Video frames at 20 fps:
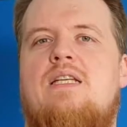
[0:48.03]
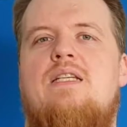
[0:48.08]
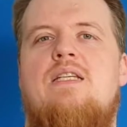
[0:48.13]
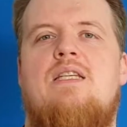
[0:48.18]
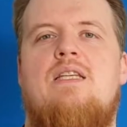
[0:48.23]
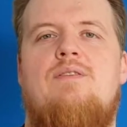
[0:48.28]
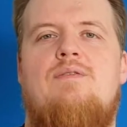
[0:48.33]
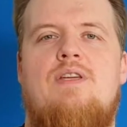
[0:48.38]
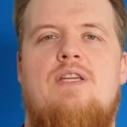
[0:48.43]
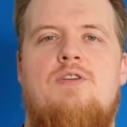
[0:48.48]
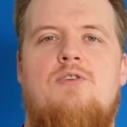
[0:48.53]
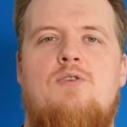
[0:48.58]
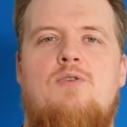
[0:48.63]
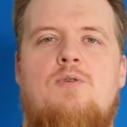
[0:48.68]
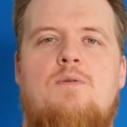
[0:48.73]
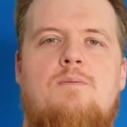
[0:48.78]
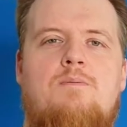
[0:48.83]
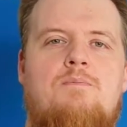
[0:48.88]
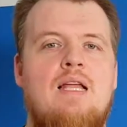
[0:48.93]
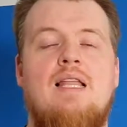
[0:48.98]
TV show.
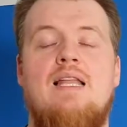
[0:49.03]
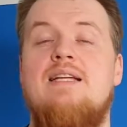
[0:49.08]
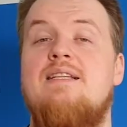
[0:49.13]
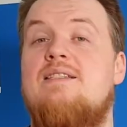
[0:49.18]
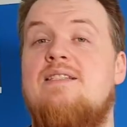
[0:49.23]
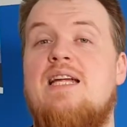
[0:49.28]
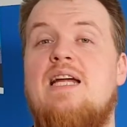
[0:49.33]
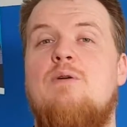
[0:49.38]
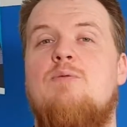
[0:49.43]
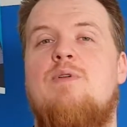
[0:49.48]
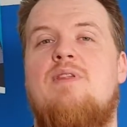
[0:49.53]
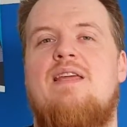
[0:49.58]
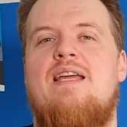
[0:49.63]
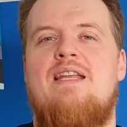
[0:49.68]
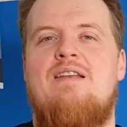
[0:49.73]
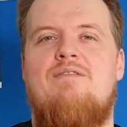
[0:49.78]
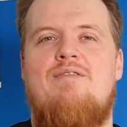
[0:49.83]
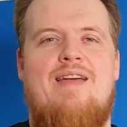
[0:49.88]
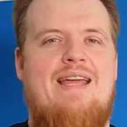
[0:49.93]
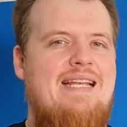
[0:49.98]
Let's start with
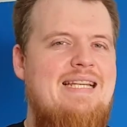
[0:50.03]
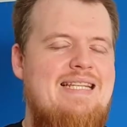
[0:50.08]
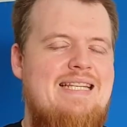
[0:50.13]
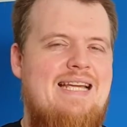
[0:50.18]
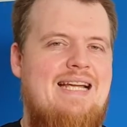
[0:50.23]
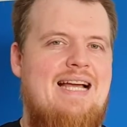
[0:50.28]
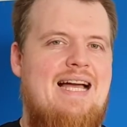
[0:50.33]
Inventing